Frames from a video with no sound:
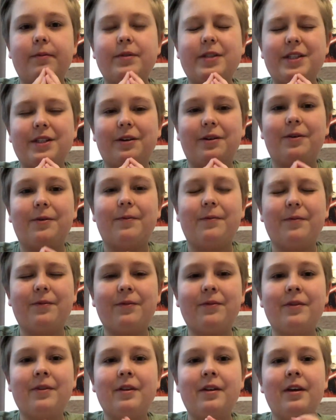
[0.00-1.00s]
So
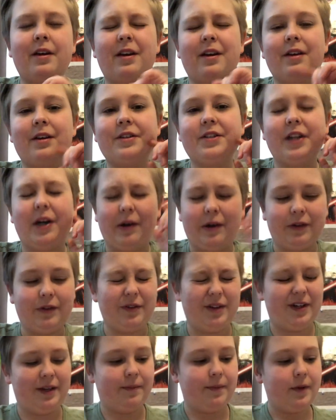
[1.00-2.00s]
shout out to
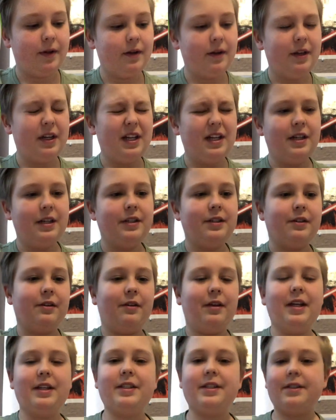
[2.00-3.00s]
him. So
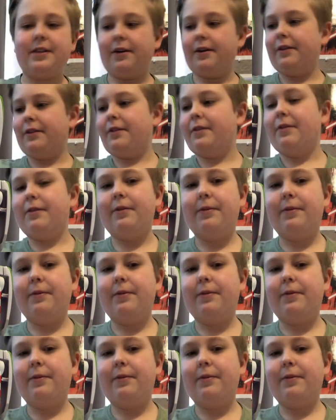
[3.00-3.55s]
let's start.